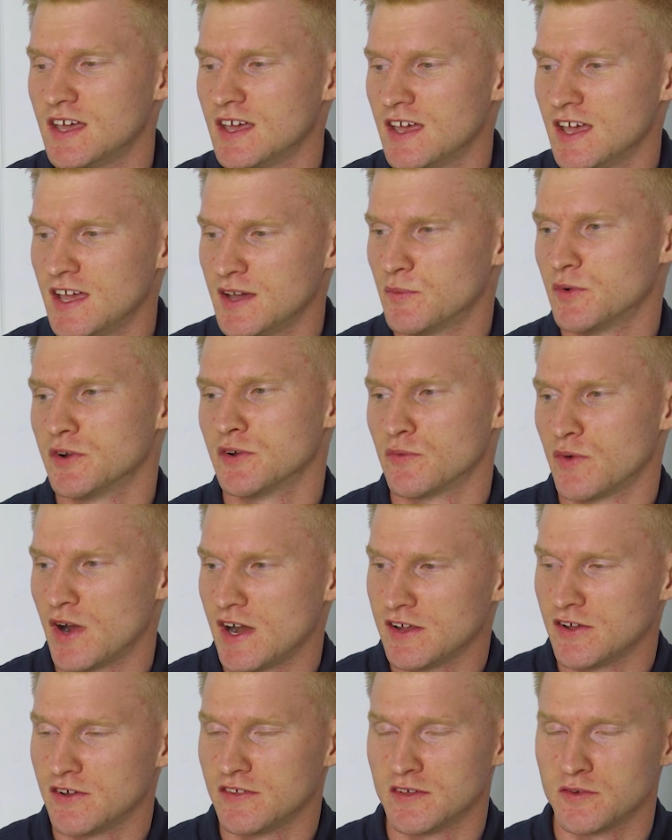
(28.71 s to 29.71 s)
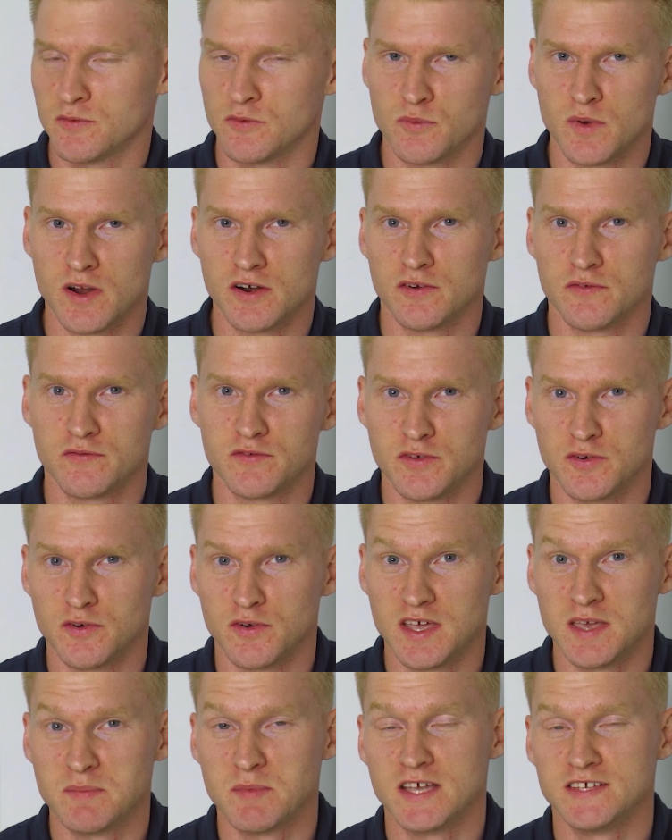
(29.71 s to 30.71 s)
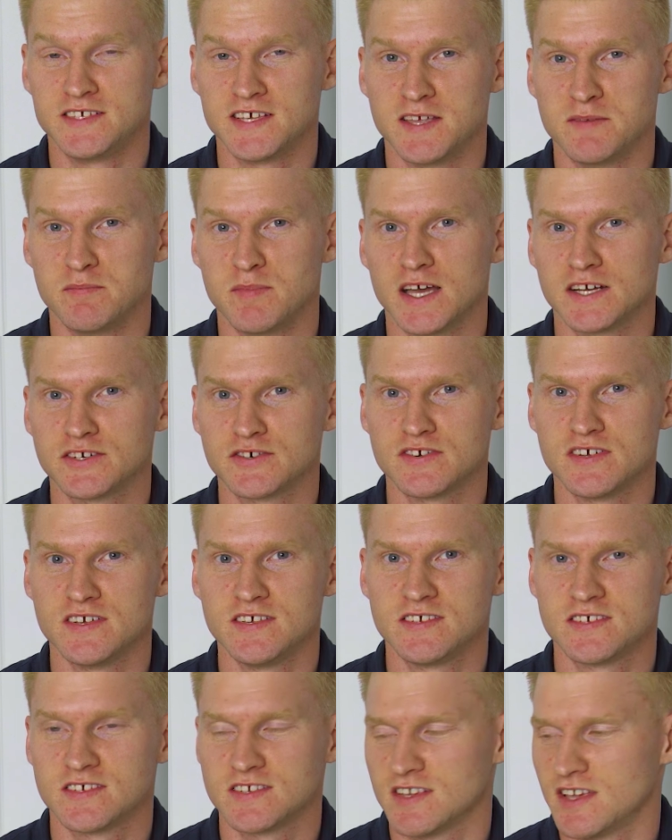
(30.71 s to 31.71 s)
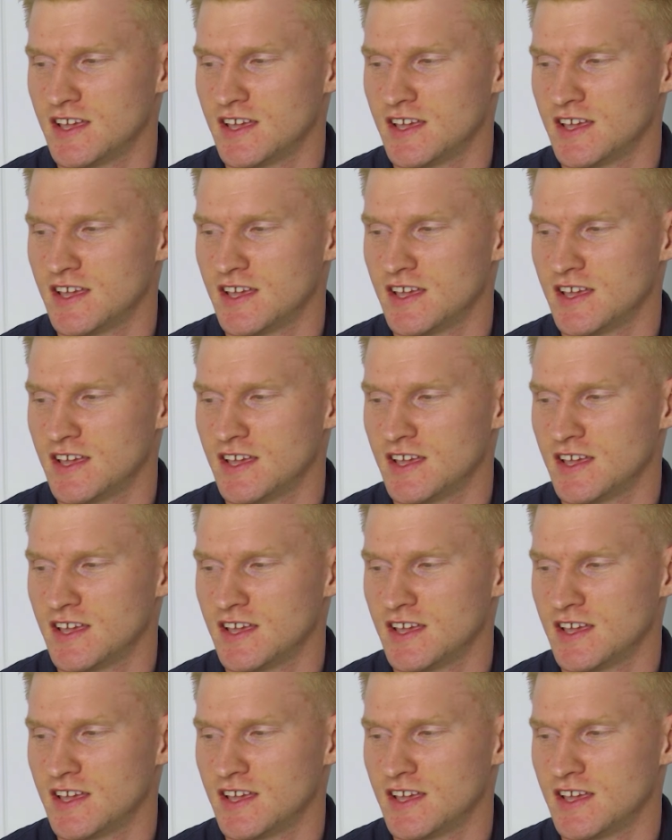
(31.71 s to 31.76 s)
and want a radio that will run off your M18 batteries